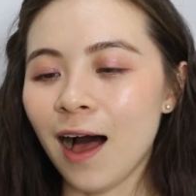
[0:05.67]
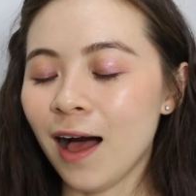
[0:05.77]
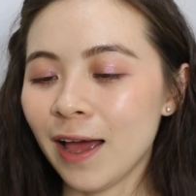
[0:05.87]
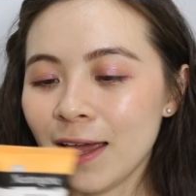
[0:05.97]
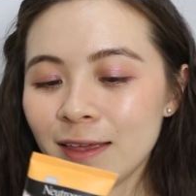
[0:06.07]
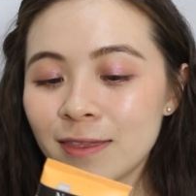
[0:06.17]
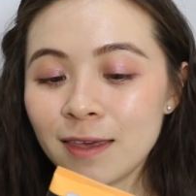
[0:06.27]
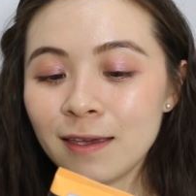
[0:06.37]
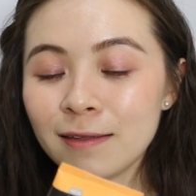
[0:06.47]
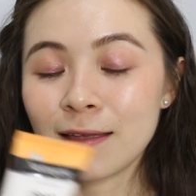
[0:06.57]
I
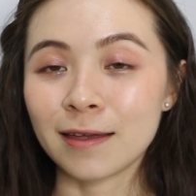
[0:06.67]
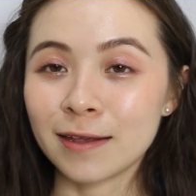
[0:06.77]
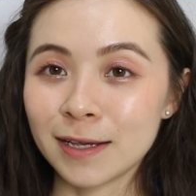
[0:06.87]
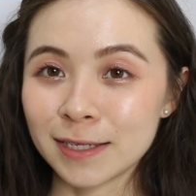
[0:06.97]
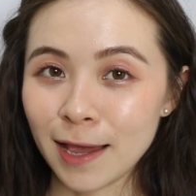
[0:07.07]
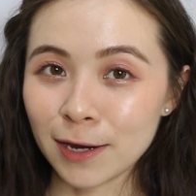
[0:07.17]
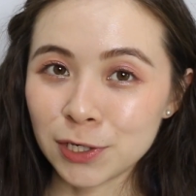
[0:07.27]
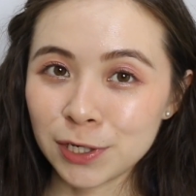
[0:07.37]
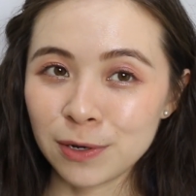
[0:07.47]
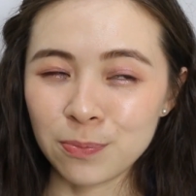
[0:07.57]
think that is
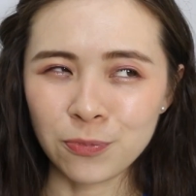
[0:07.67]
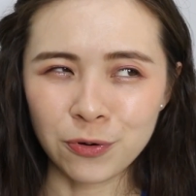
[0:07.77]
actually